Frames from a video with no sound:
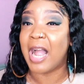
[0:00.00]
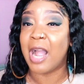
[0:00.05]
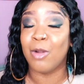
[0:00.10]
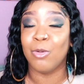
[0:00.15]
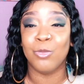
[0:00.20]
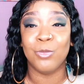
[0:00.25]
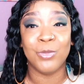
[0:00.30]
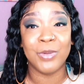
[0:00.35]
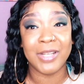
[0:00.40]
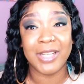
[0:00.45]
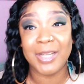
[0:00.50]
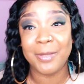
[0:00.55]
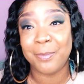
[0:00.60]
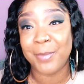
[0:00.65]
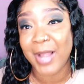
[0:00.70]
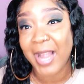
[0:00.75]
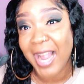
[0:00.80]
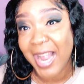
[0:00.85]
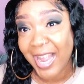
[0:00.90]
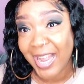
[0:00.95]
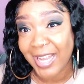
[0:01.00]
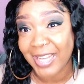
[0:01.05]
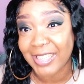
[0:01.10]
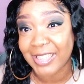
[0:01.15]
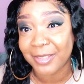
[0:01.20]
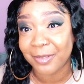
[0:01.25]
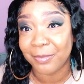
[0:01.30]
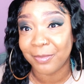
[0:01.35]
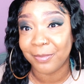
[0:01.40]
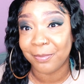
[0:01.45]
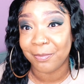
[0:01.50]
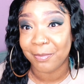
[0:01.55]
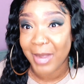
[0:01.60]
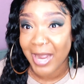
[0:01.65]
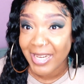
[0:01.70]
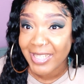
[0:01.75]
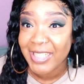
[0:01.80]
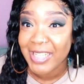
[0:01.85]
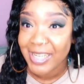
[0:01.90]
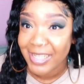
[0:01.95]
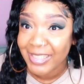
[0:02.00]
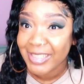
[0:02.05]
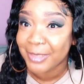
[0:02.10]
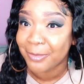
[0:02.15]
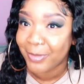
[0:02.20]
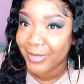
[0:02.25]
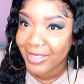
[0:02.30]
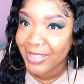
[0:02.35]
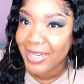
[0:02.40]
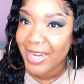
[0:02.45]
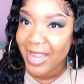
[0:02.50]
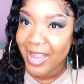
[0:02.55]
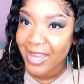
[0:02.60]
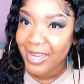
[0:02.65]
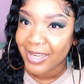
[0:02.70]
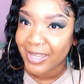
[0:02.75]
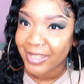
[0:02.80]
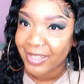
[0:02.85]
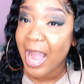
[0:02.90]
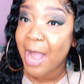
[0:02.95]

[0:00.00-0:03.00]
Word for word: I really passed my test with an A.